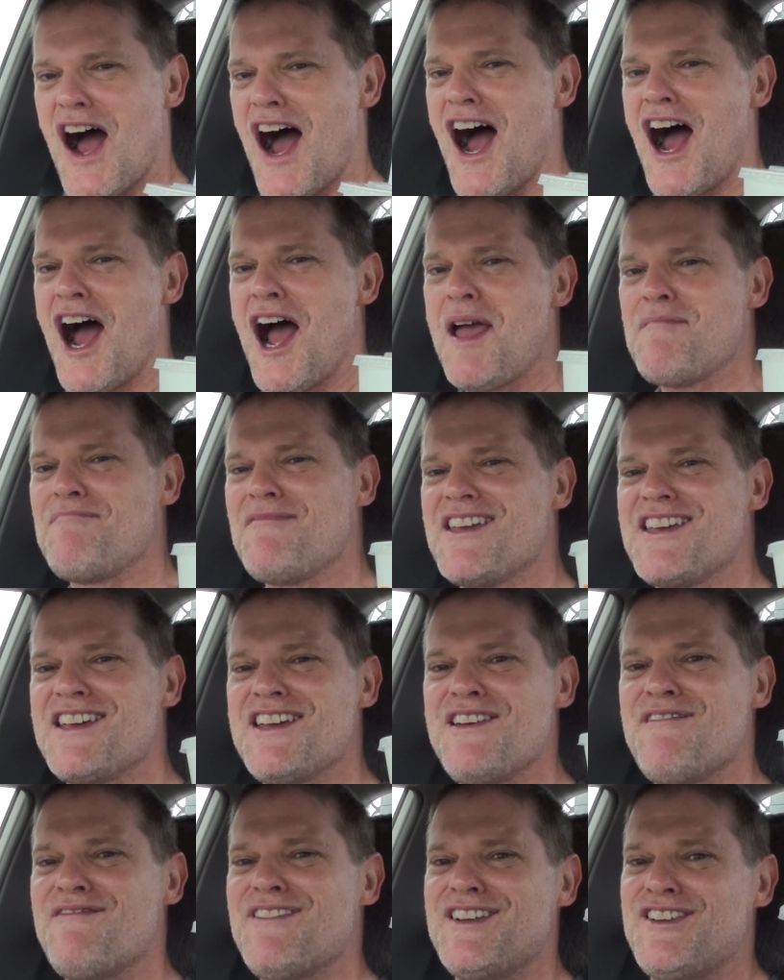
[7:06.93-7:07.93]
I'm
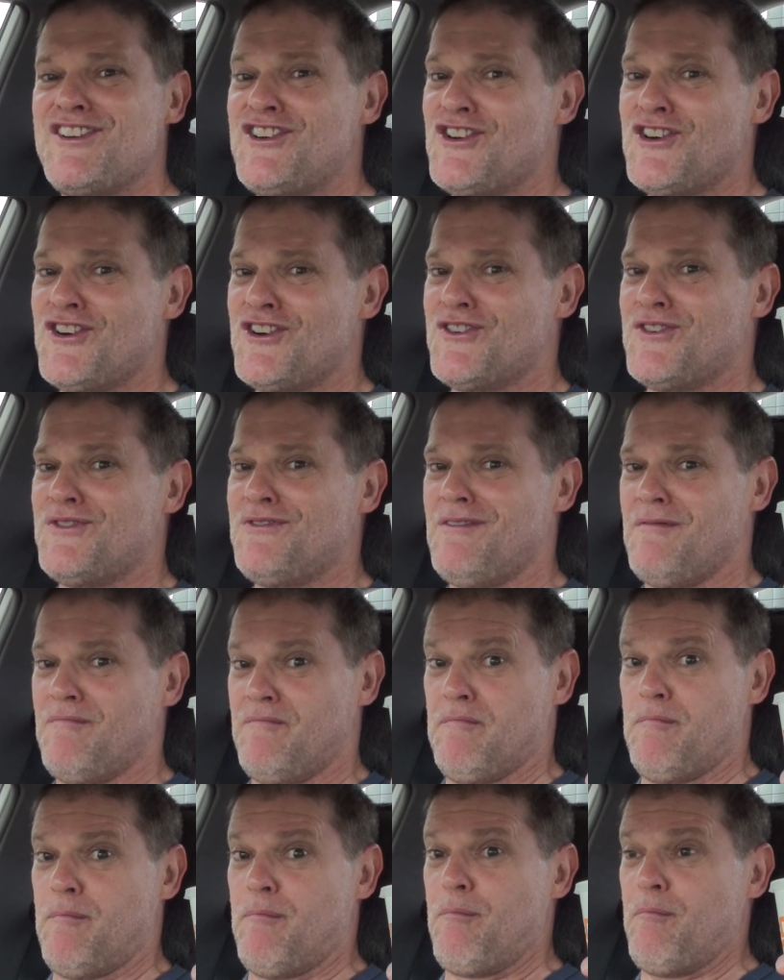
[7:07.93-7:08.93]
giving you,
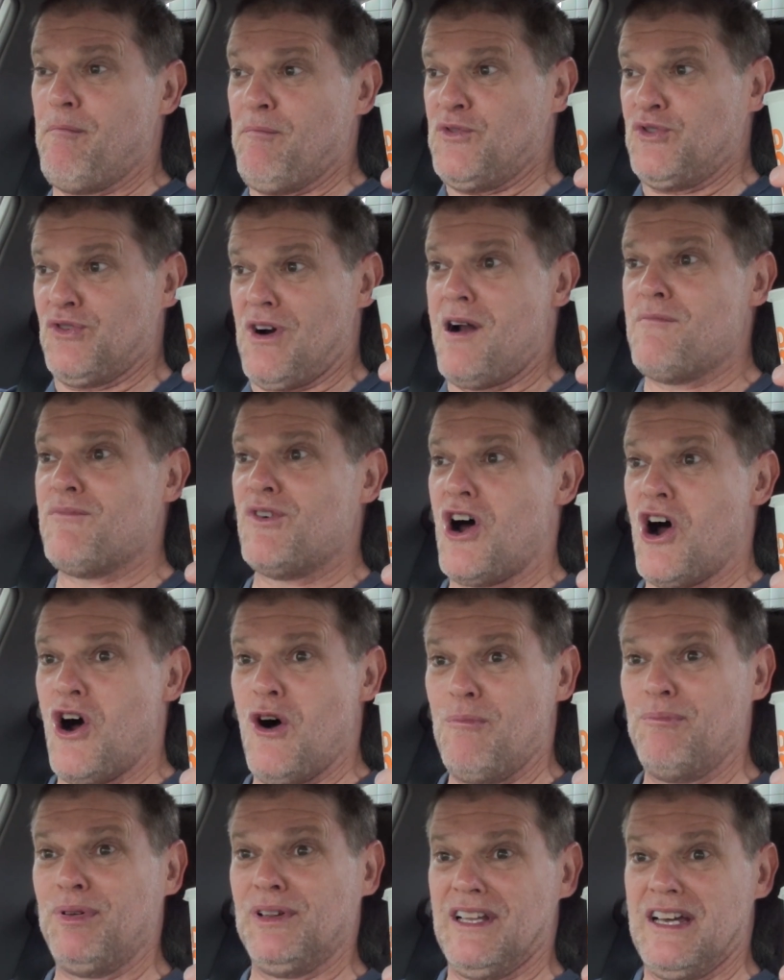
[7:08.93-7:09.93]
drum
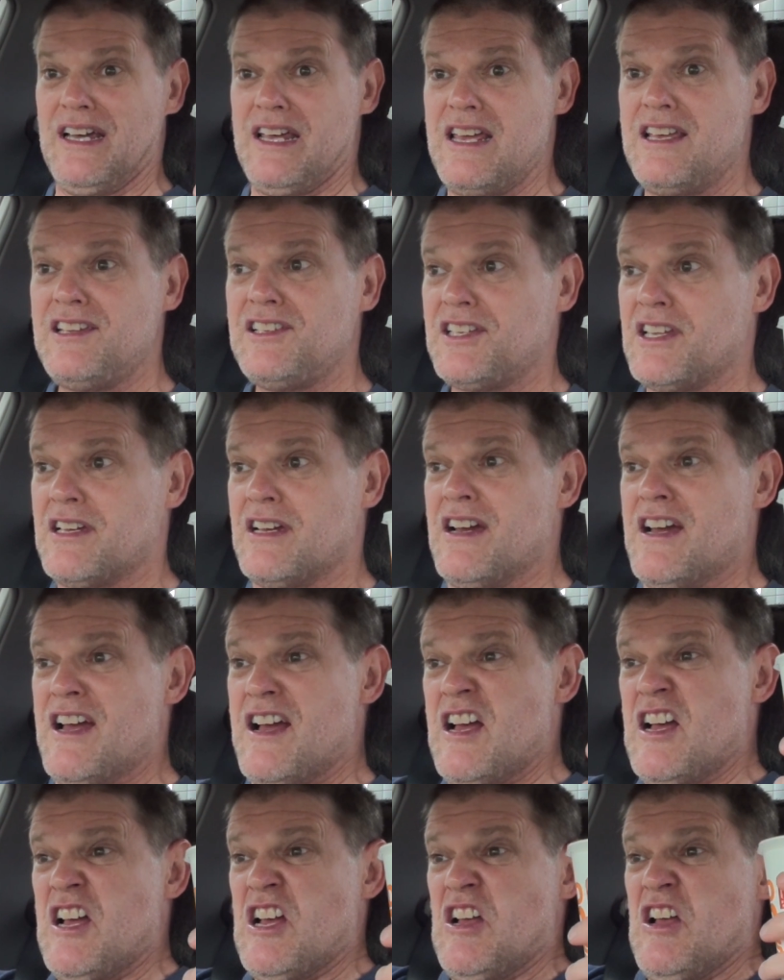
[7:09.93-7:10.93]
roll please,
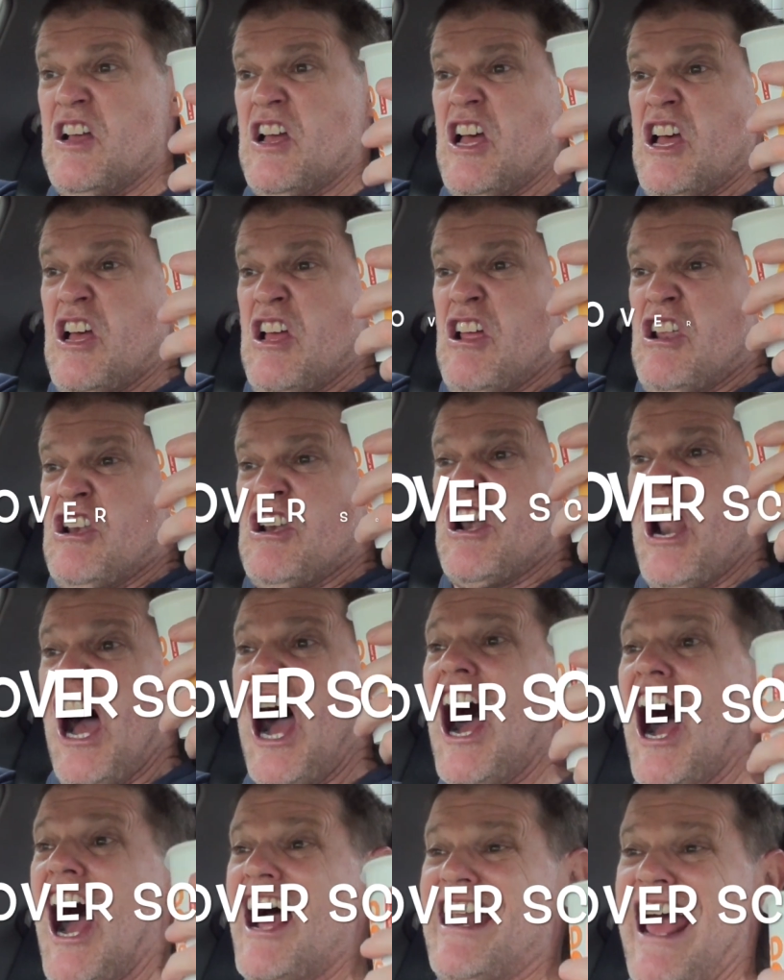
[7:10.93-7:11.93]
9
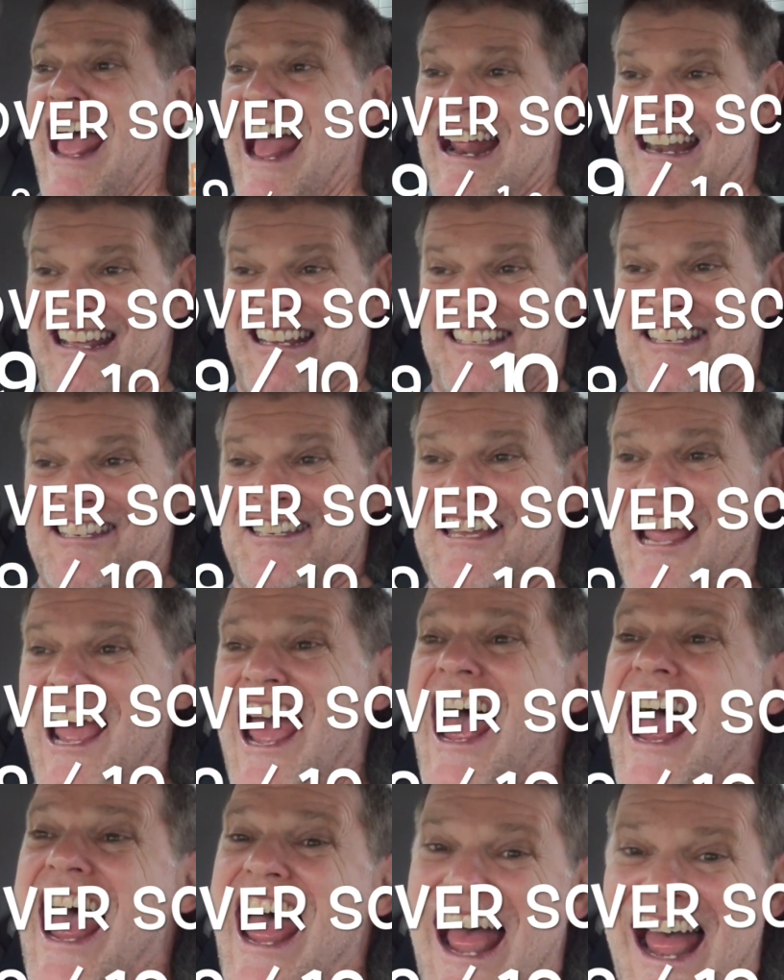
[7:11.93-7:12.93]
out of
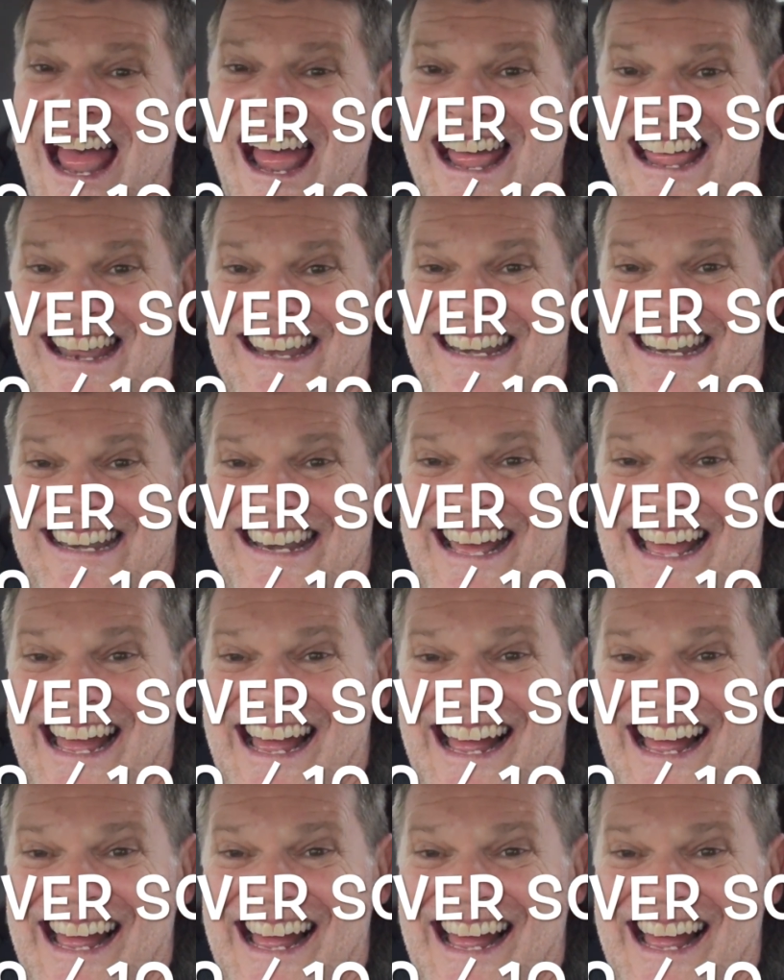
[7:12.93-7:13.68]
10.